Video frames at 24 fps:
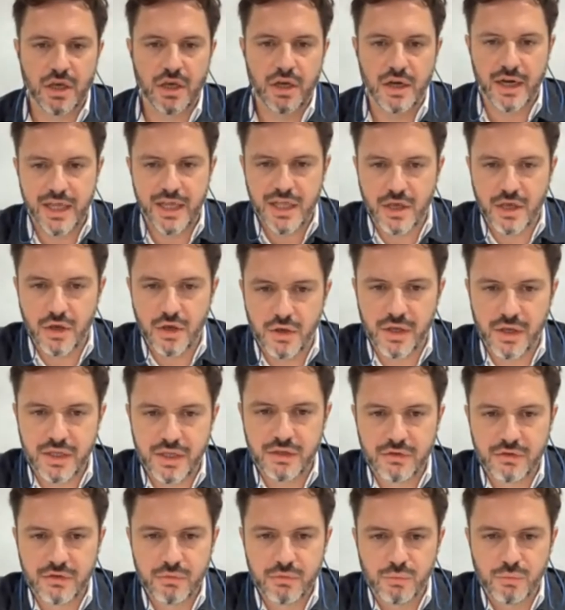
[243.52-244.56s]
layer
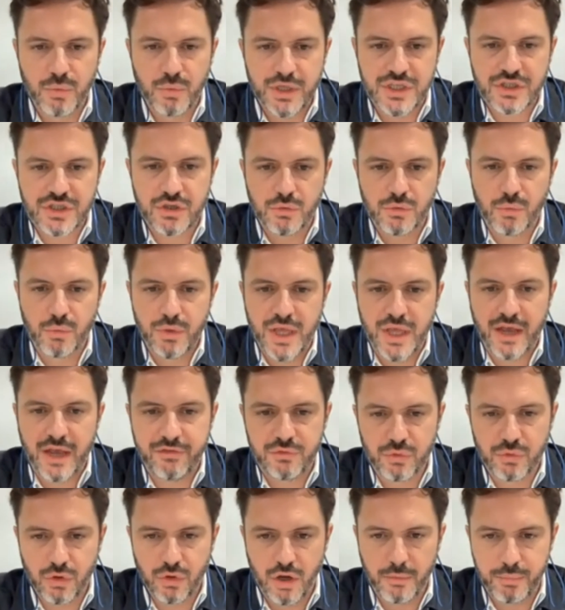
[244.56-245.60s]
in which we
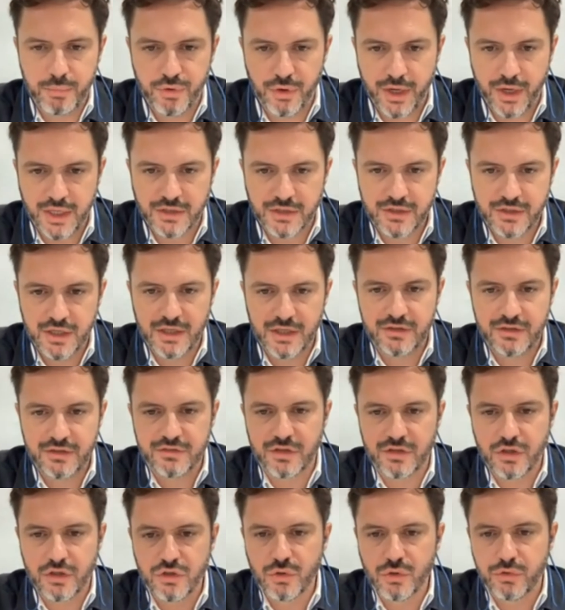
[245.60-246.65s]
have to operate.
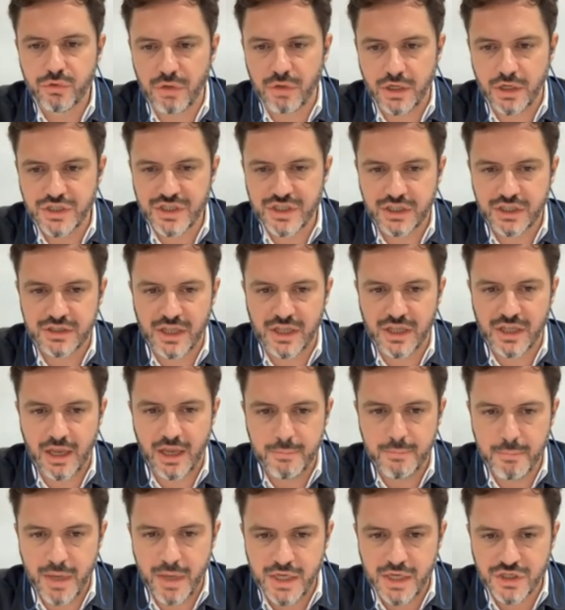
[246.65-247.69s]
It's a new strategic
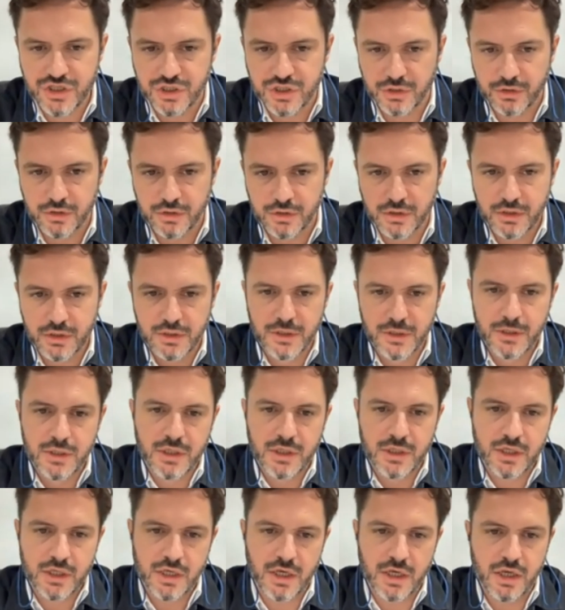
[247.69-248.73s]
dimension
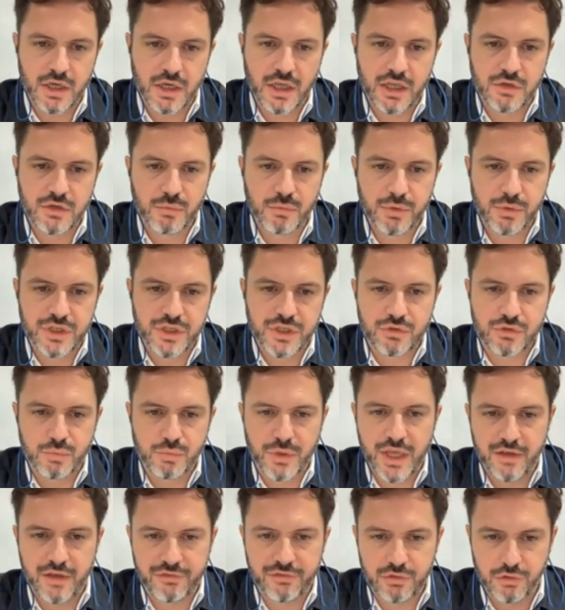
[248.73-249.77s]
in which
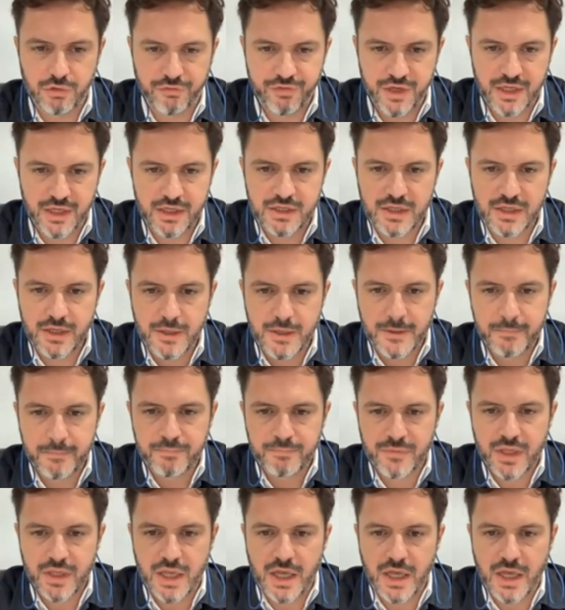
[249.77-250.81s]
we have to think,